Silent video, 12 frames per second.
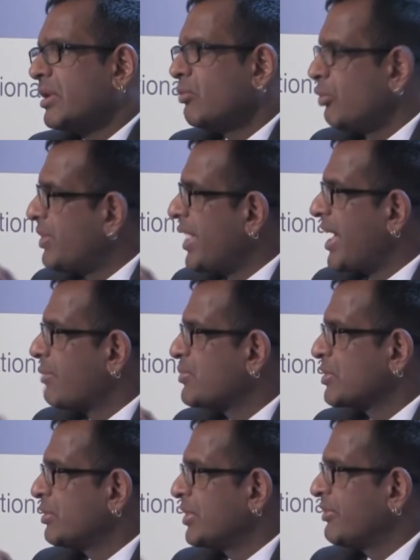will be
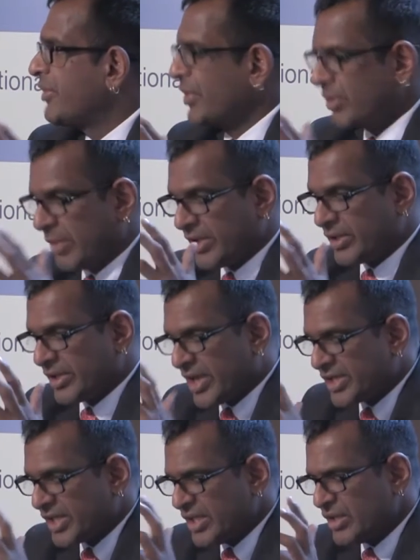absolutely fundamental, and I
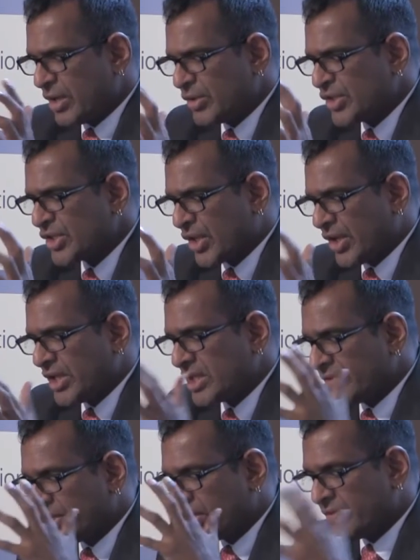see no signs
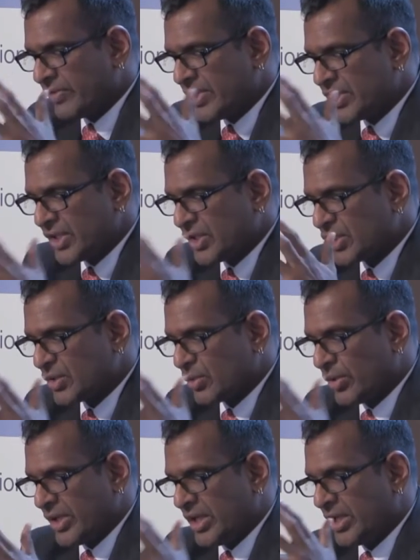of a convincing
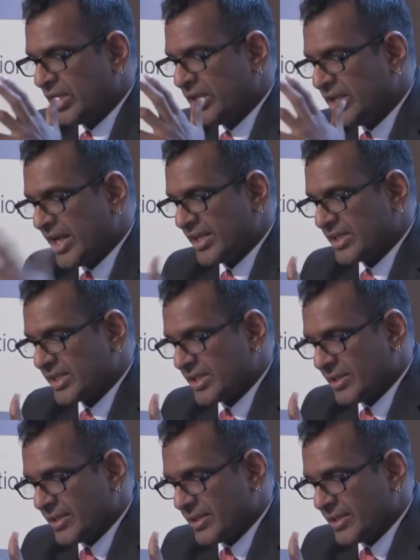story yet.